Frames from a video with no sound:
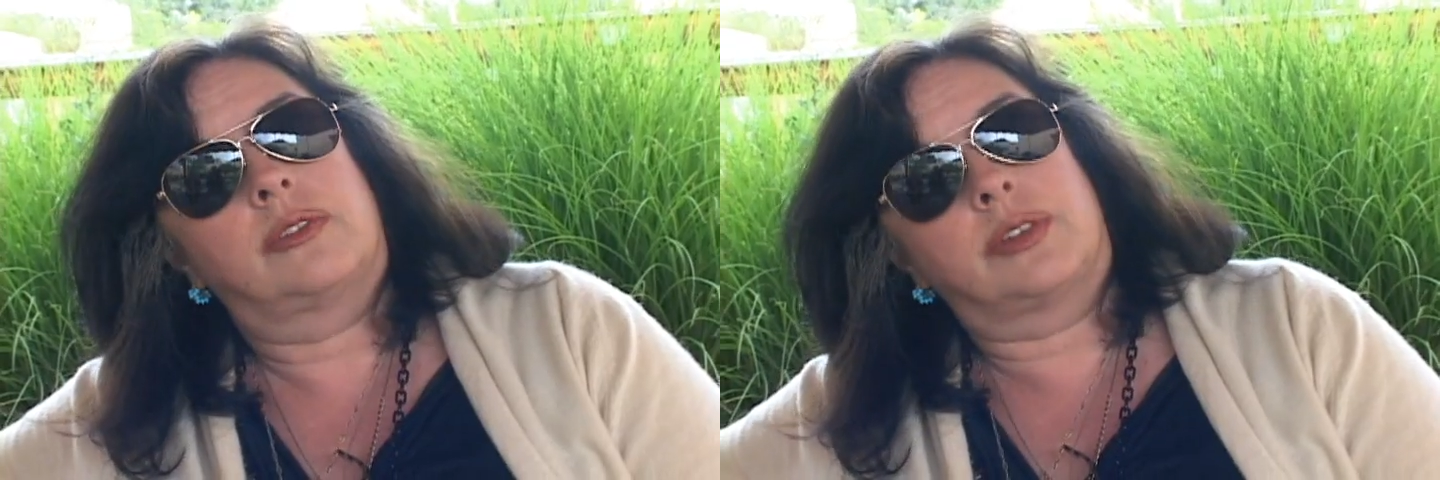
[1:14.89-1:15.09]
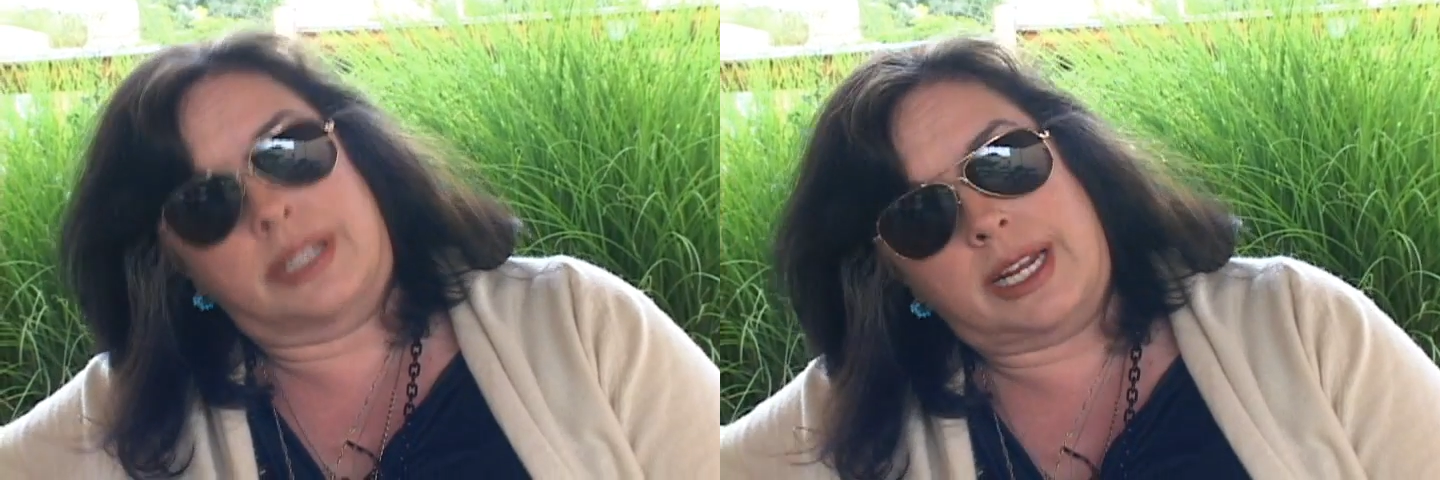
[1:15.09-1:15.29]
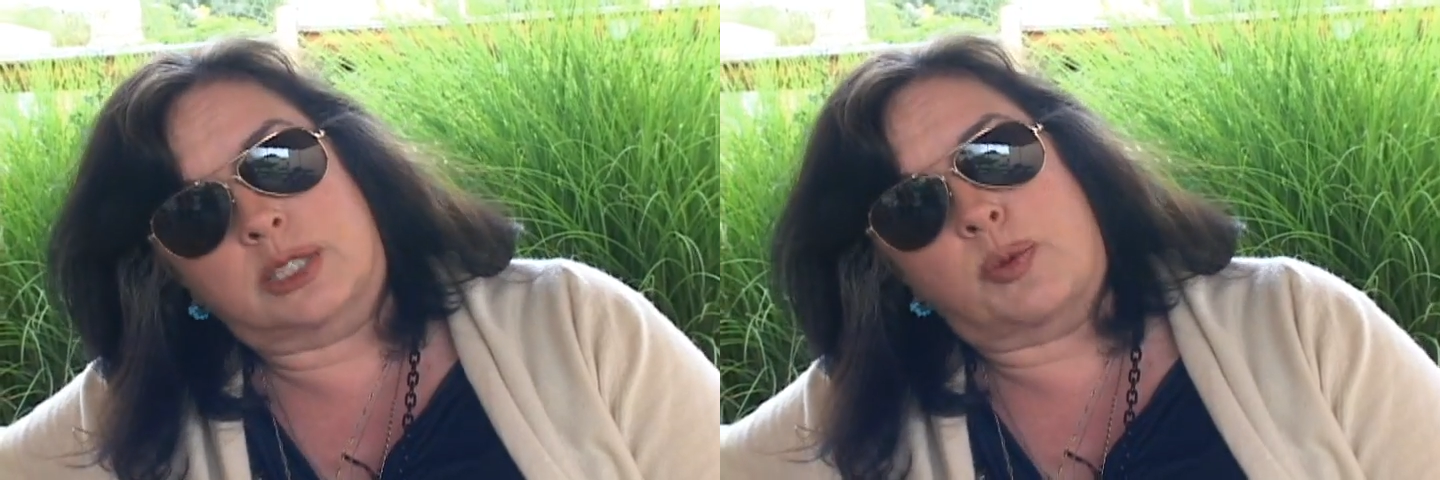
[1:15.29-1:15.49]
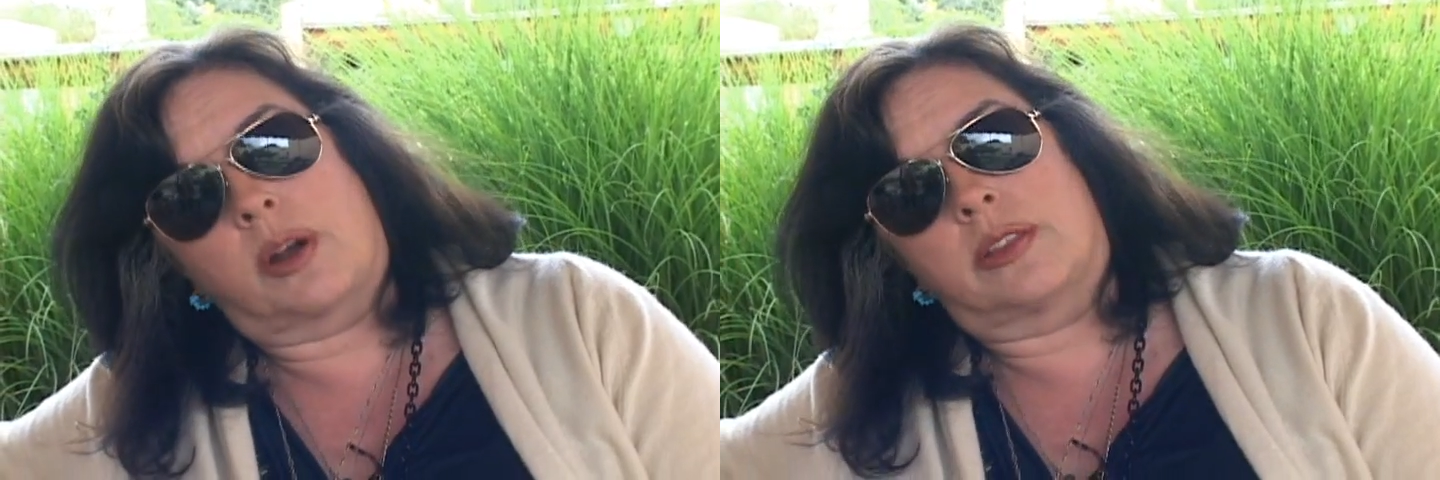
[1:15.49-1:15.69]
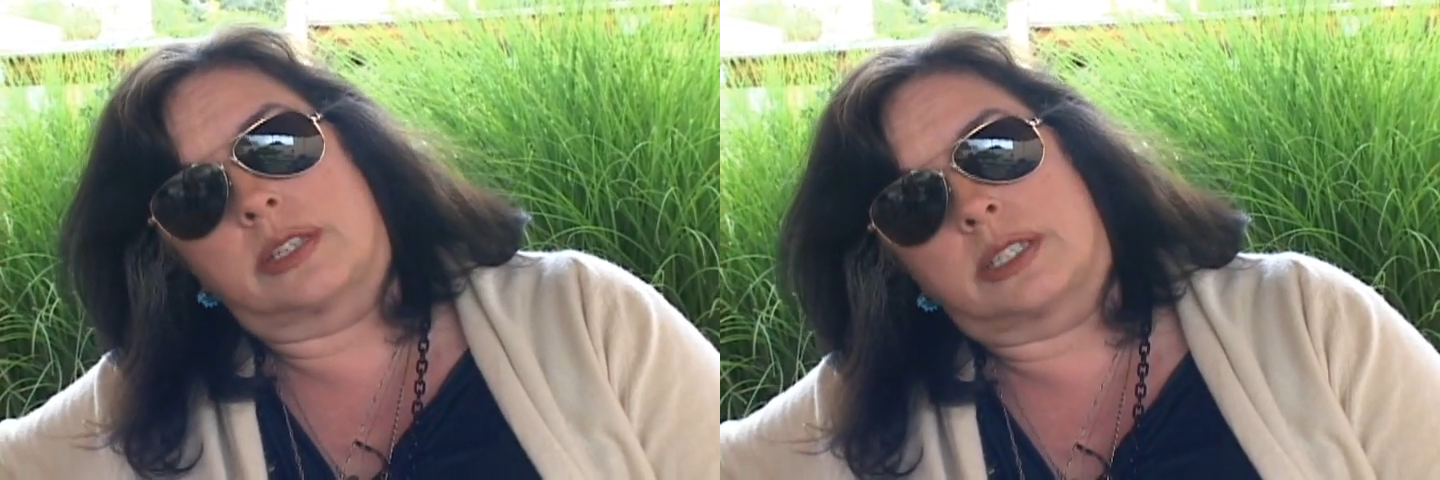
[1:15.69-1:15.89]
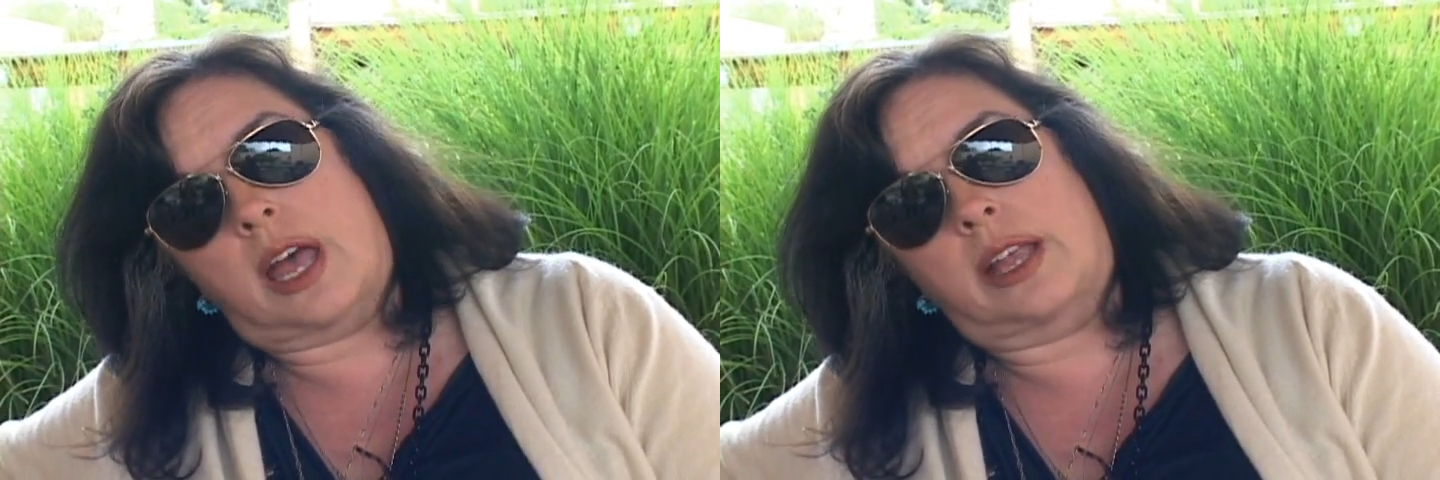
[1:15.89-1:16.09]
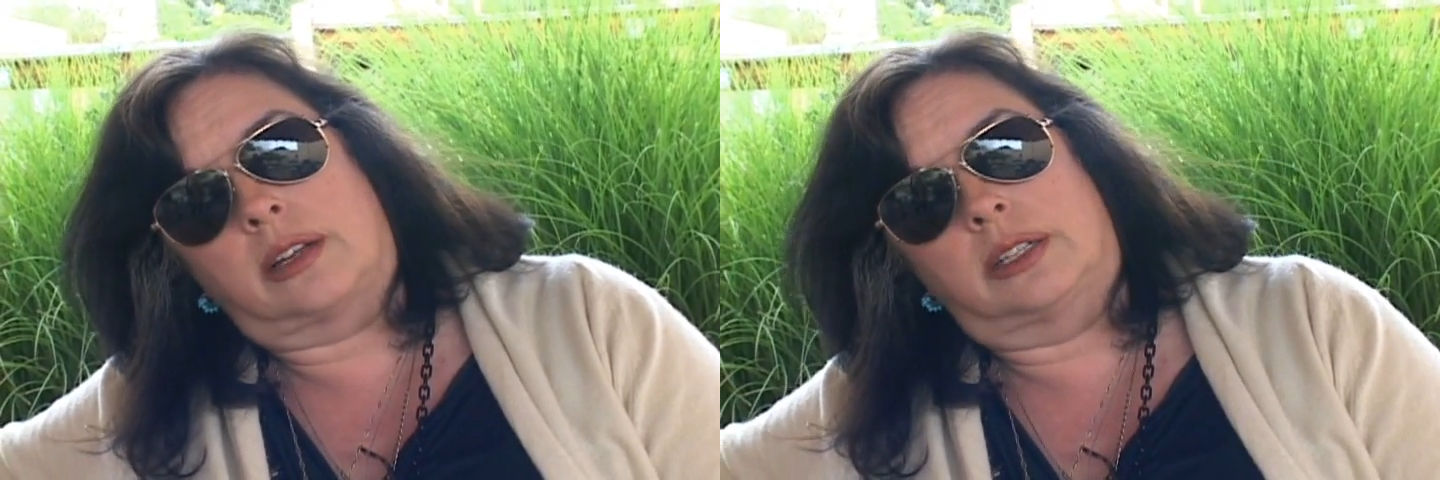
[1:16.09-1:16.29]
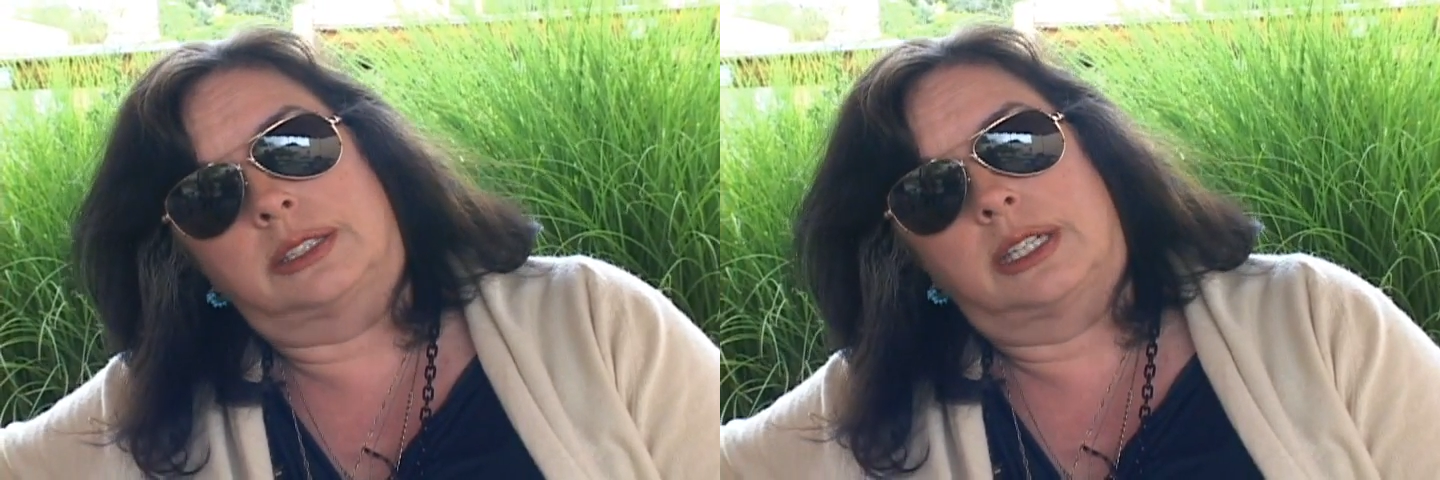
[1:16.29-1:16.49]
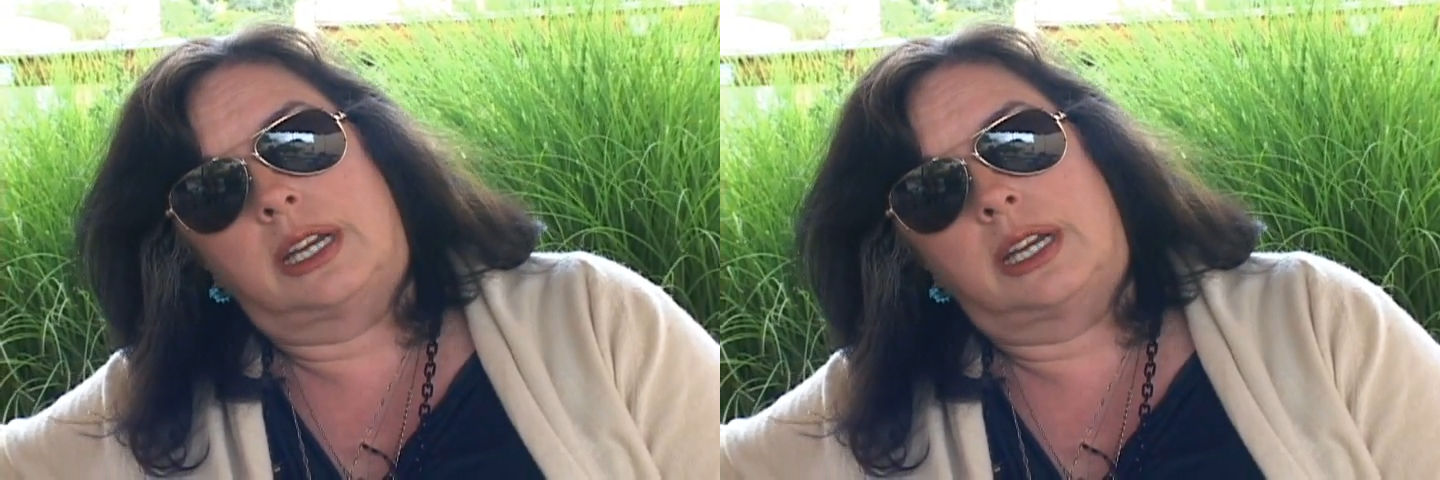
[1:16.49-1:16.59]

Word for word: for the next part of the cycle.